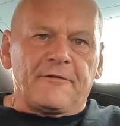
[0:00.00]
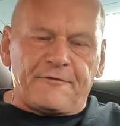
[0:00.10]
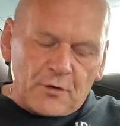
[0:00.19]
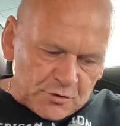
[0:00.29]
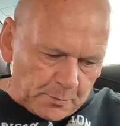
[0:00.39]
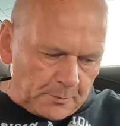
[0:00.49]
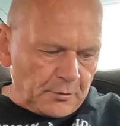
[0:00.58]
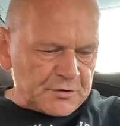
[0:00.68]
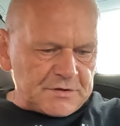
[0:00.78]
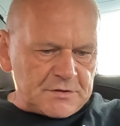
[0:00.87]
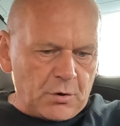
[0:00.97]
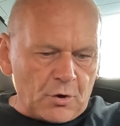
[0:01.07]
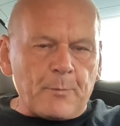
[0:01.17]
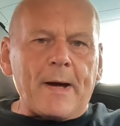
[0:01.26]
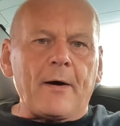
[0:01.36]
first one I'm going to
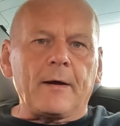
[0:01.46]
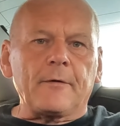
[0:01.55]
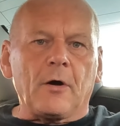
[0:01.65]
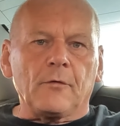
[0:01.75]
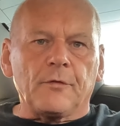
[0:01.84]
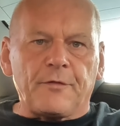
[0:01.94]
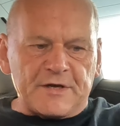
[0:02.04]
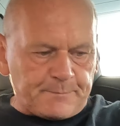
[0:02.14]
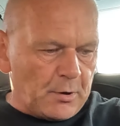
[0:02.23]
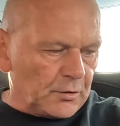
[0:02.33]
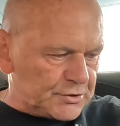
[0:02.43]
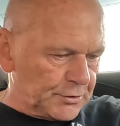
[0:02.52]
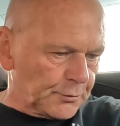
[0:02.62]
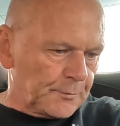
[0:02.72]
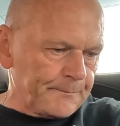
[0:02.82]
talk about on this part
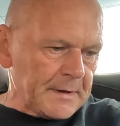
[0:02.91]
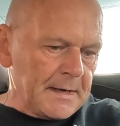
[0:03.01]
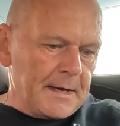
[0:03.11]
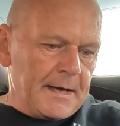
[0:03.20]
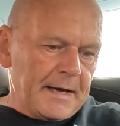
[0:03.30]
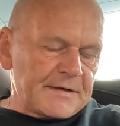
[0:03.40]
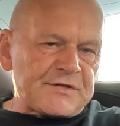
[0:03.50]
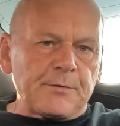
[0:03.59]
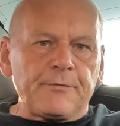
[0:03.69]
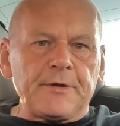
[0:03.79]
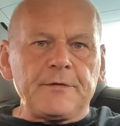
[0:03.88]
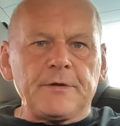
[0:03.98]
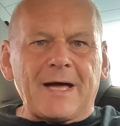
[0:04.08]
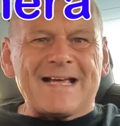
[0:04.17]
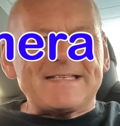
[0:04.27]
two is something
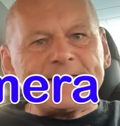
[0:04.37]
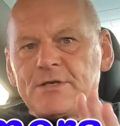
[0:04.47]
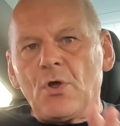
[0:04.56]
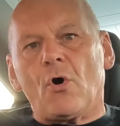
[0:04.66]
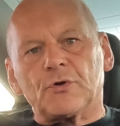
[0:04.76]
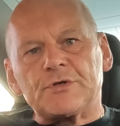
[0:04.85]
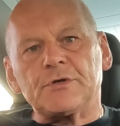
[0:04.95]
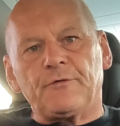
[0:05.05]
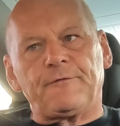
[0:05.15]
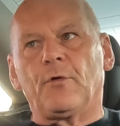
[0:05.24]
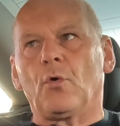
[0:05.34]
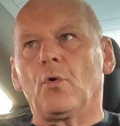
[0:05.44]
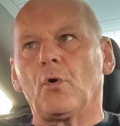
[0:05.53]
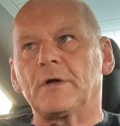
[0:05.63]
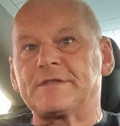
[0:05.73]
that is not
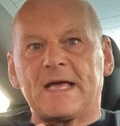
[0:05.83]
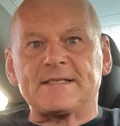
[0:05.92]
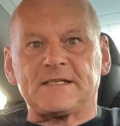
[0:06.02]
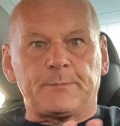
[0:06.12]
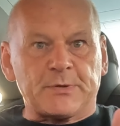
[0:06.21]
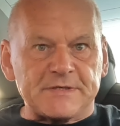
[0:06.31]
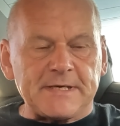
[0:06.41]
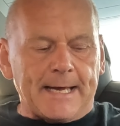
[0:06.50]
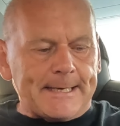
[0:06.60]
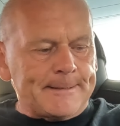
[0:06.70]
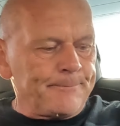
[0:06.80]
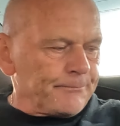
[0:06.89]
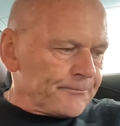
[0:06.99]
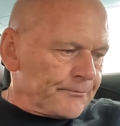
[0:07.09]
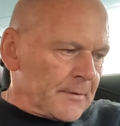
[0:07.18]
for Tesla per se.
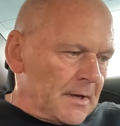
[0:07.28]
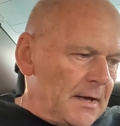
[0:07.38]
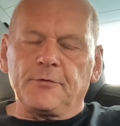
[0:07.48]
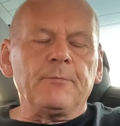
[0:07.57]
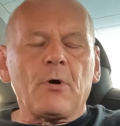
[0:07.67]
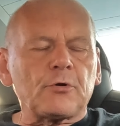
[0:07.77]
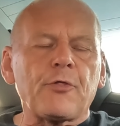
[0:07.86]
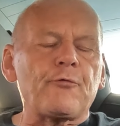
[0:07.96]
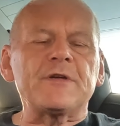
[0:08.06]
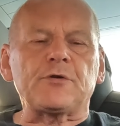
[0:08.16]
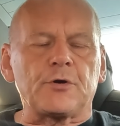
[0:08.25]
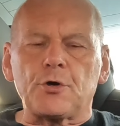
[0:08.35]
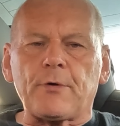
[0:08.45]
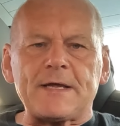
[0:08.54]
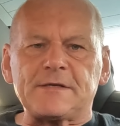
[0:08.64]
The Model 3 has got a
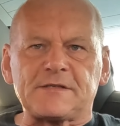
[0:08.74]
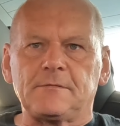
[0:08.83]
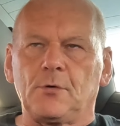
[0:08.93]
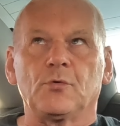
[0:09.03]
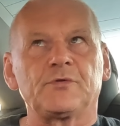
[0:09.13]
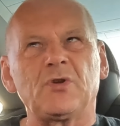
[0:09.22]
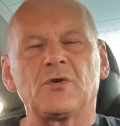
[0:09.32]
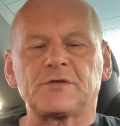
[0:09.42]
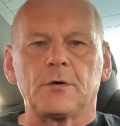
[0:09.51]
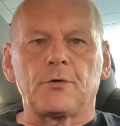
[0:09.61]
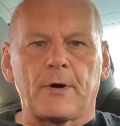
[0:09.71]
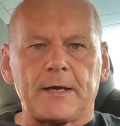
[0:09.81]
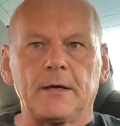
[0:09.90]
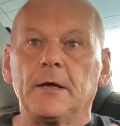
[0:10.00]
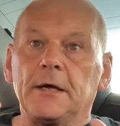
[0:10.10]
great, or not so
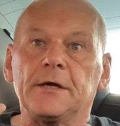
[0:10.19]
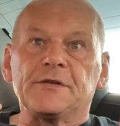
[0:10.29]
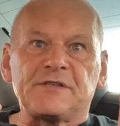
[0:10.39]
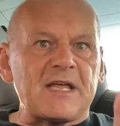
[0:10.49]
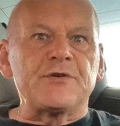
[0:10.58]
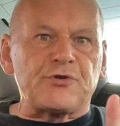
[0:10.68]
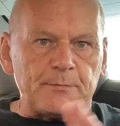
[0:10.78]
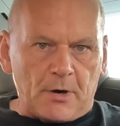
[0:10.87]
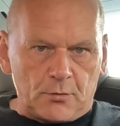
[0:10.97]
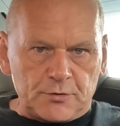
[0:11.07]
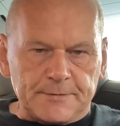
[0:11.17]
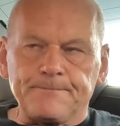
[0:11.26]
great, Sentry mode.